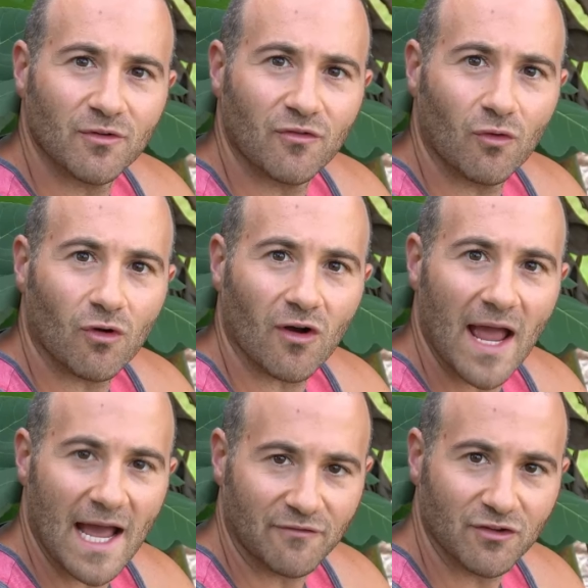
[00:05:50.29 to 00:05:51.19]

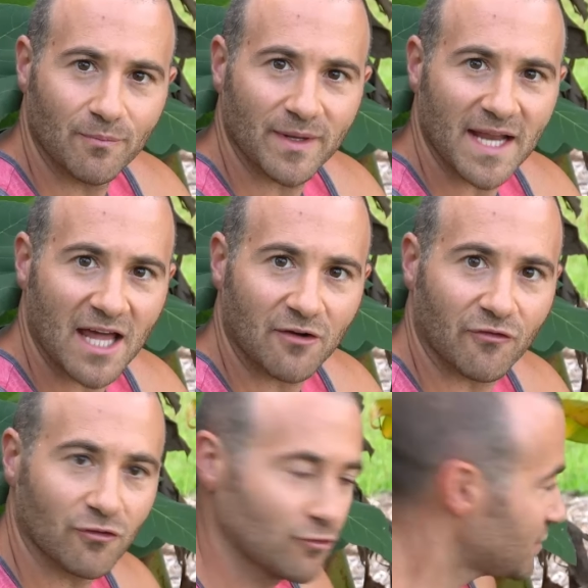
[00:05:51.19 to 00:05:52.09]
before, after the banana
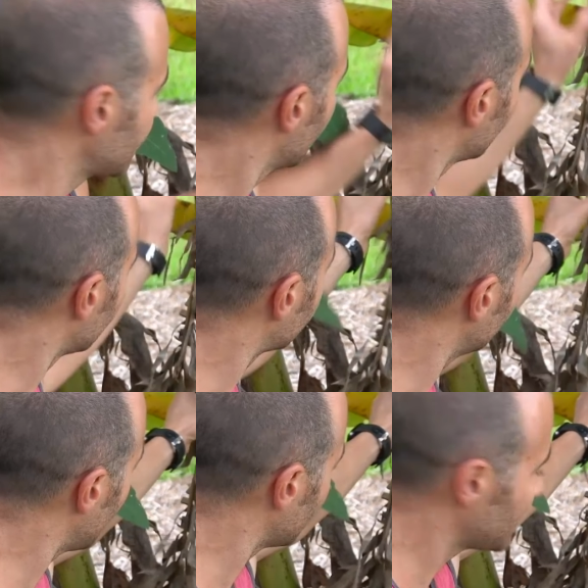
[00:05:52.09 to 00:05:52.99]
fruits, the
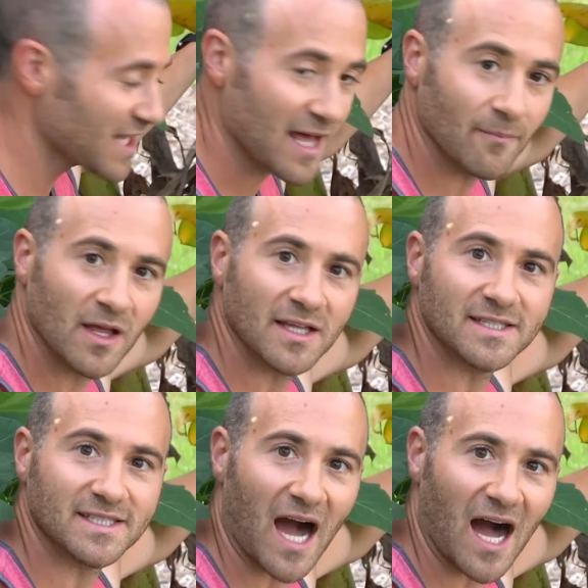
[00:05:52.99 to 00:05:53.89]
pseudostem
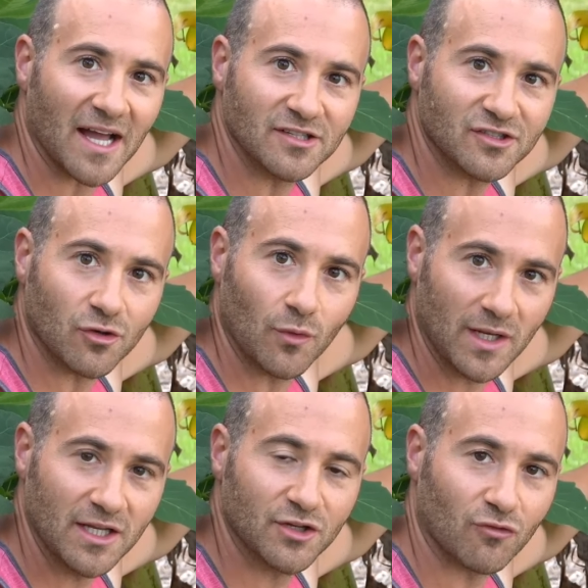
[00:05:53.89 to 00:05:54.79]
dies, so
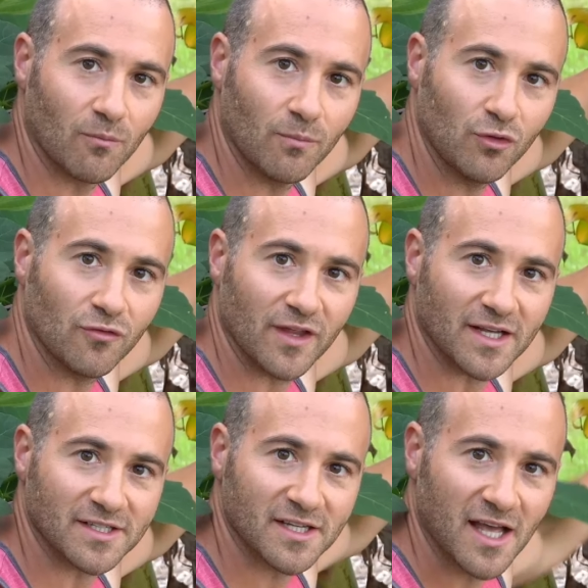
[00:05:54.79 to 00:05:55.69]
we need to remove
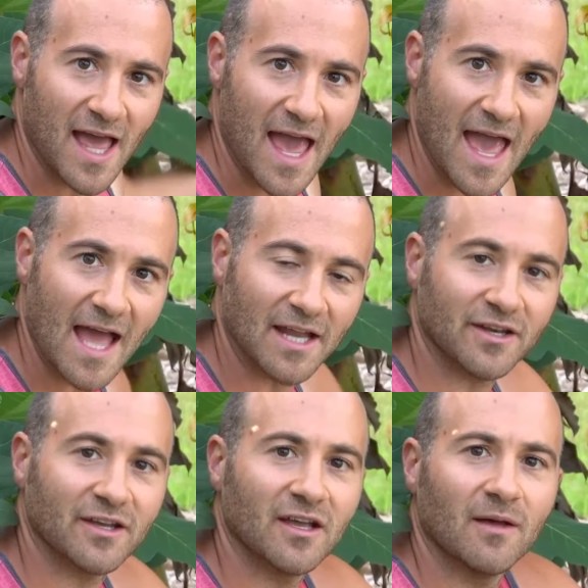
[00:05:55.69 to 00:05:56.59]
this.
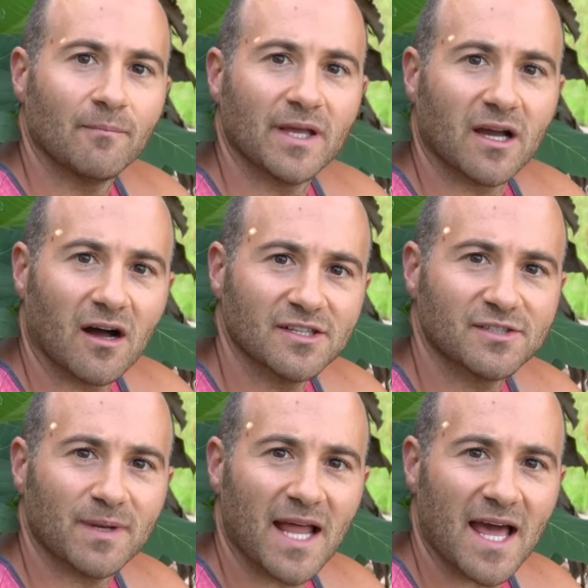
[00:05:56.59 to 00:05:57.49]
And
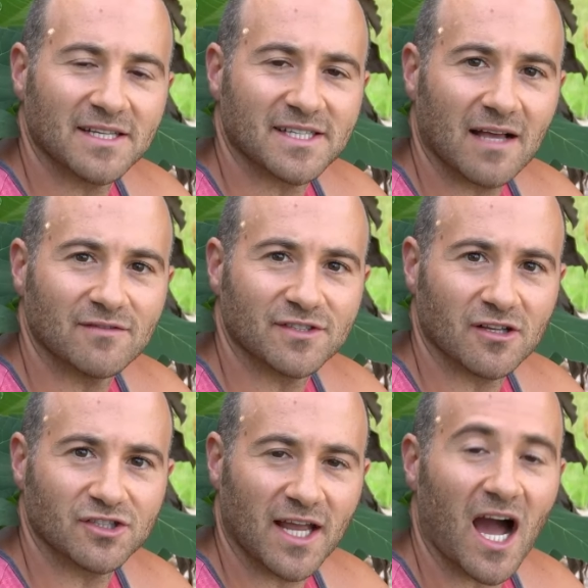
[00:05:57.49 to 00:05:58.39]
because bananas have
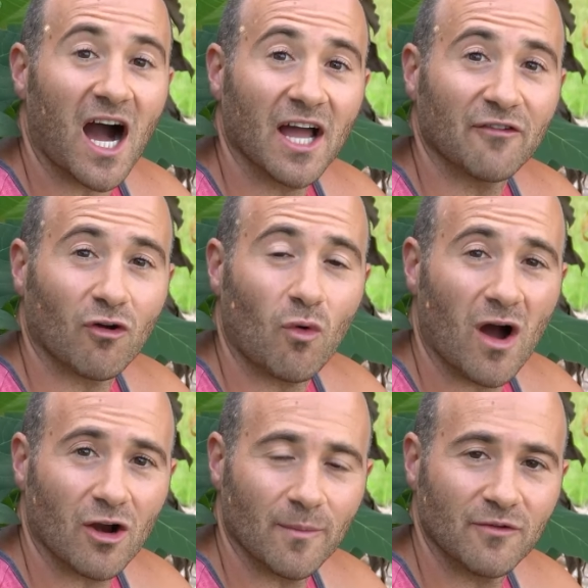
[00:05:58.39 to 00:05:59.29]
such a high
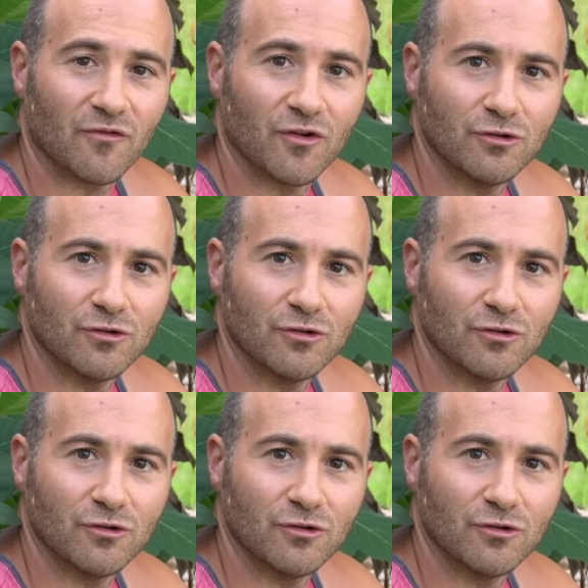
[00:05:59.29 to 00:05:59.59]
requirement for